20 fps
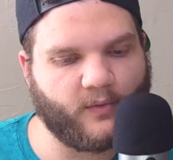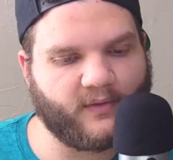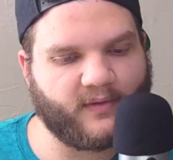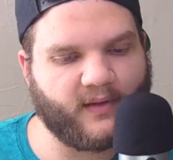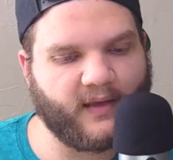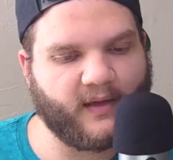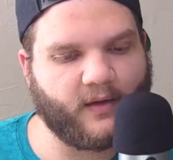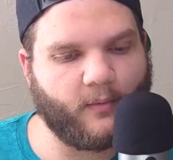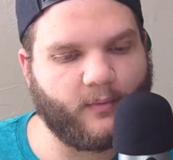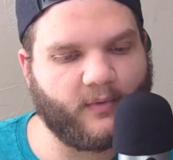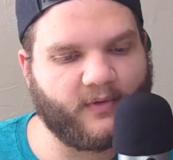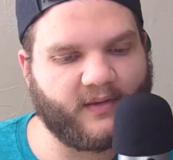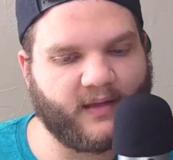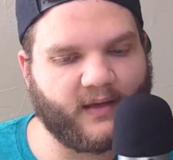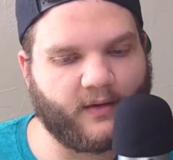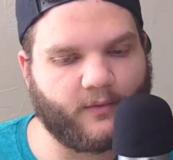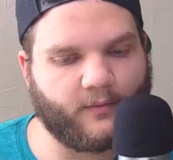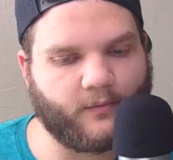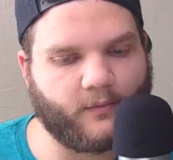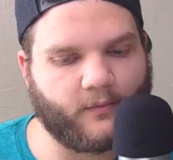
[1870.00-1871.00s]
So it's like almost
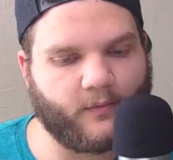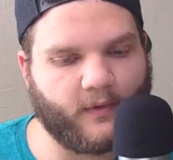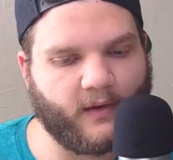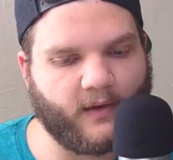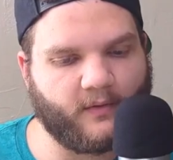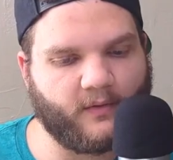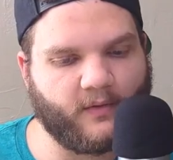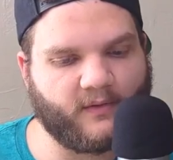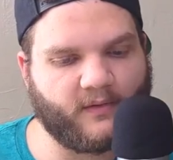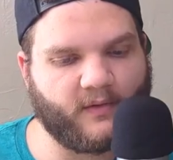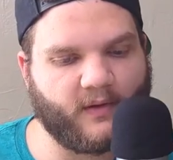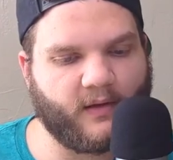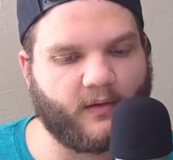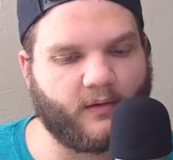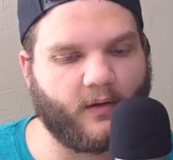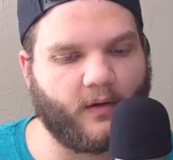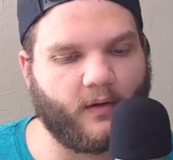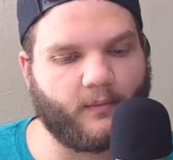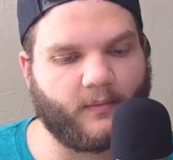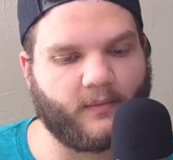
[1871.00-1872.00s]
like it looks like
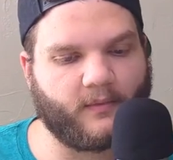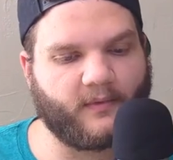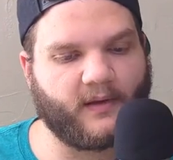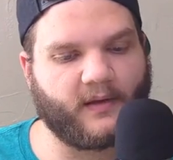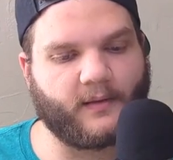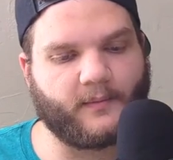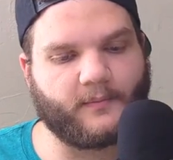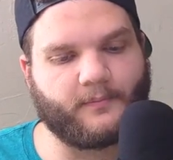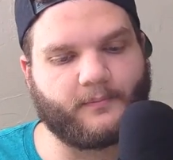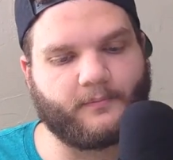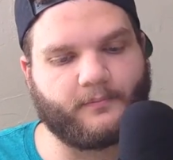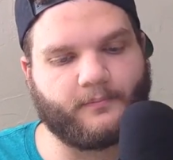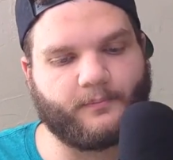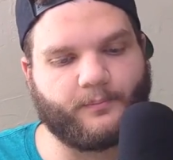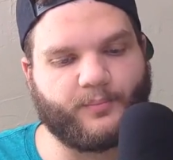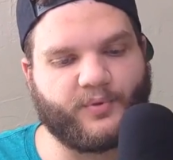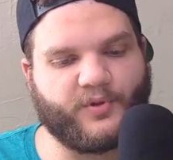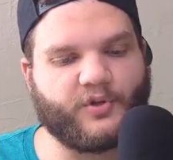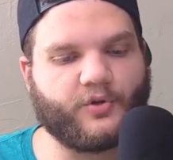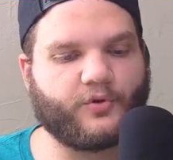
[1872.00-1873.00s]
a
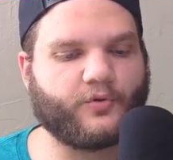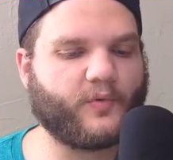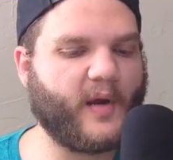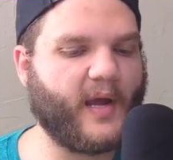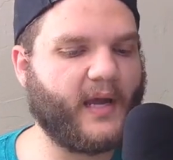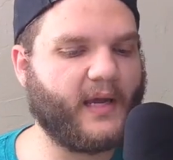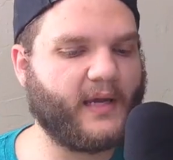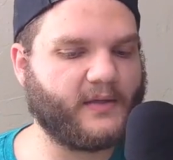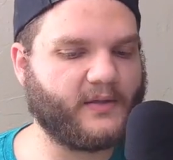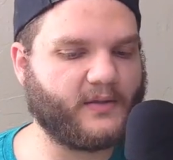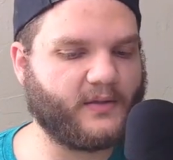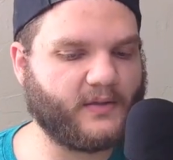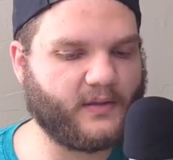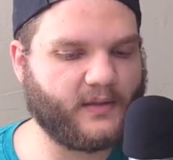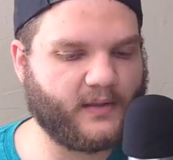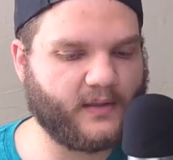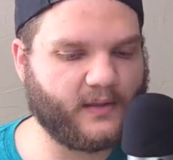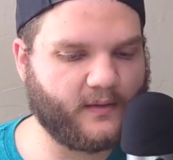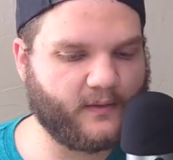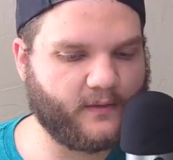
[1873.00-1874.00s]
puree
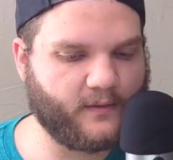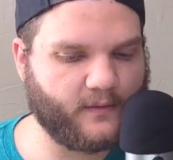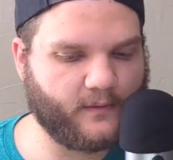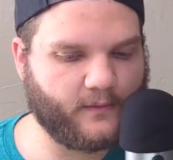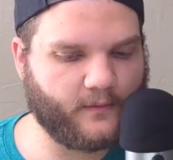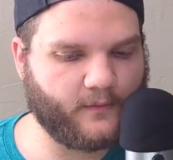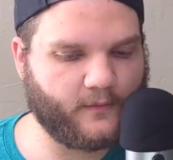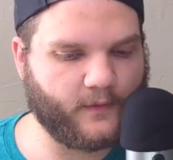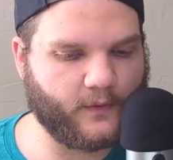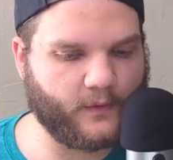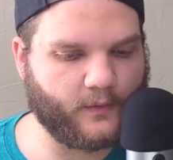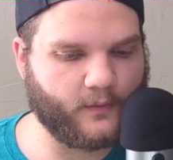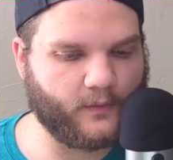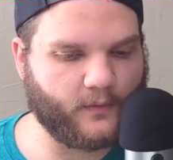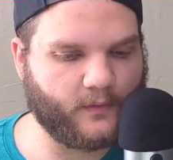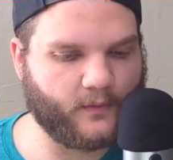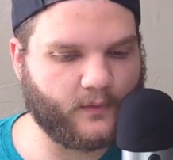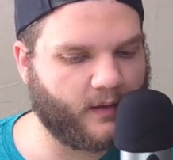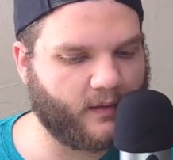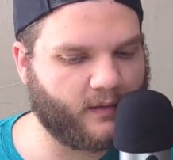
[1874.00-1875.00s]

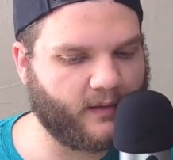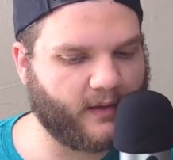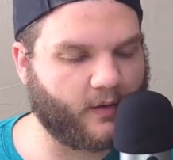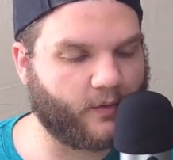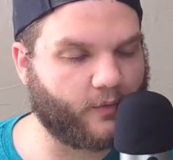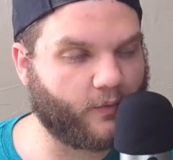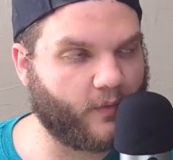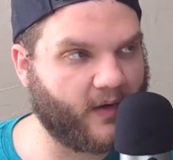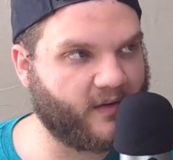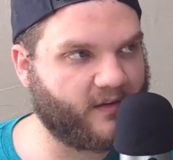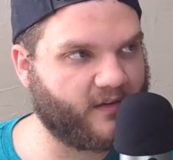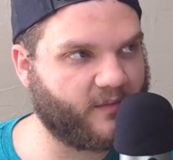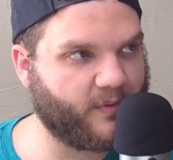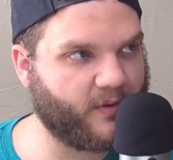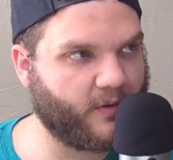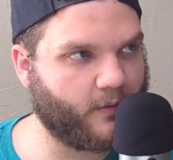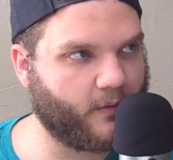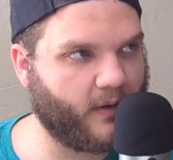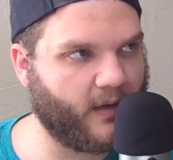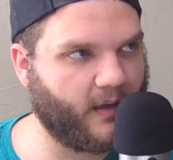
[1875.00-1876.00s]
food, like a rice
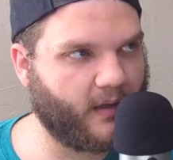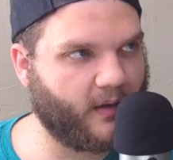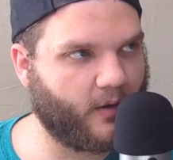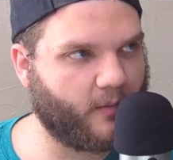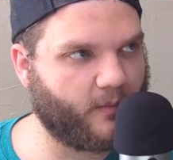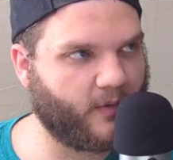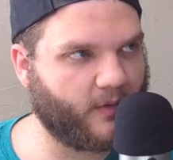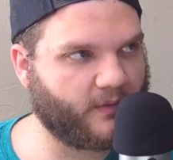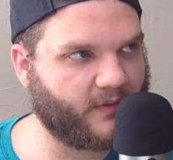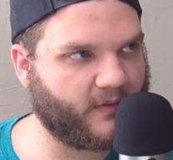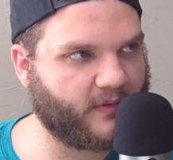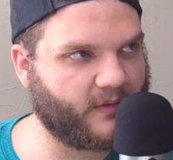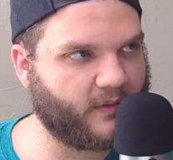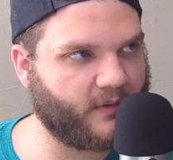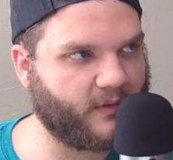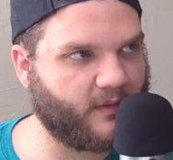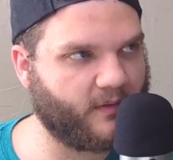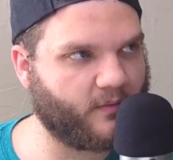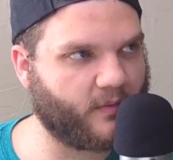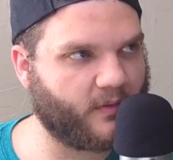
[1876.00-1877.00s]
puree almost
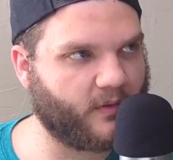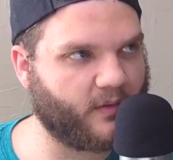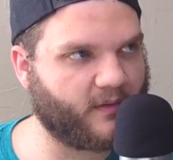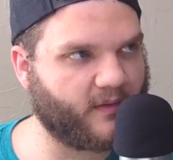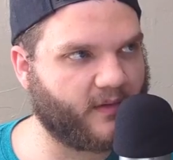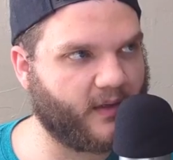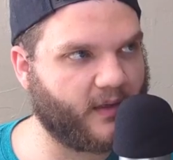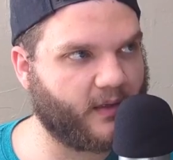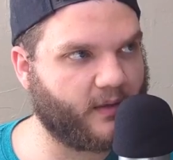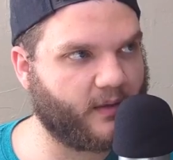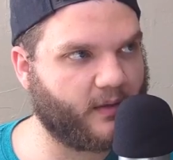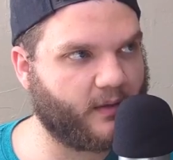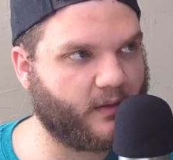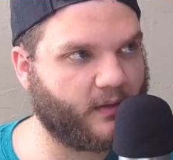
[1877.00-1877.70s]
is what it looks like.